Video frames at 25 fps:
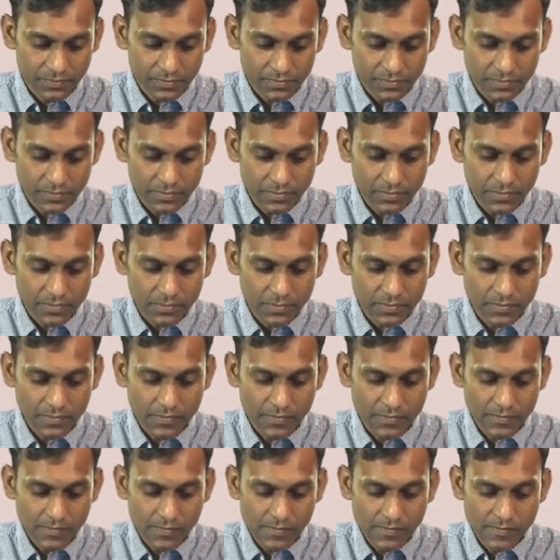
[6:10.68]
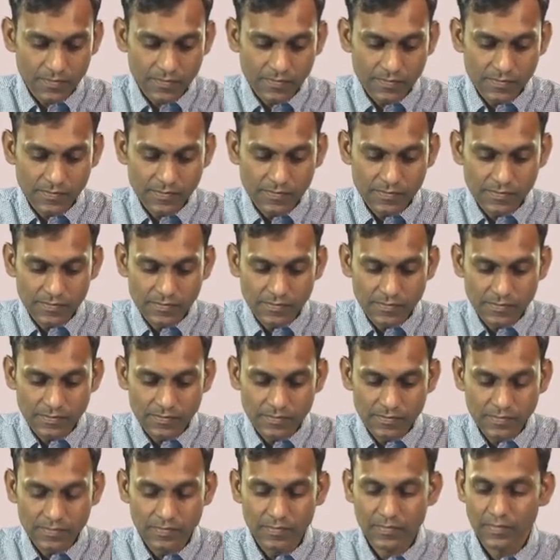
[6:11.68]

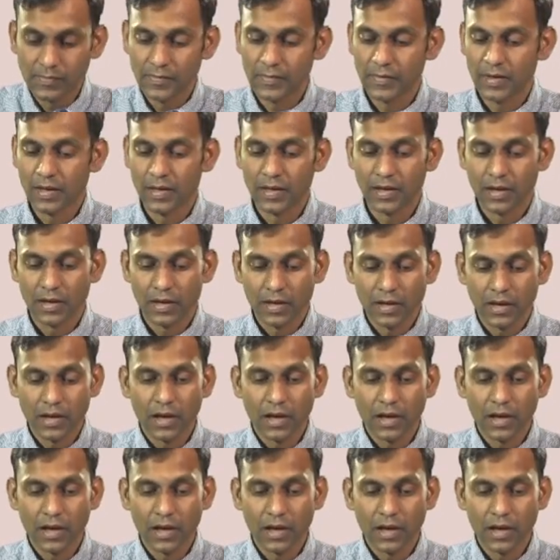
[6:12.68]
Nothing is said.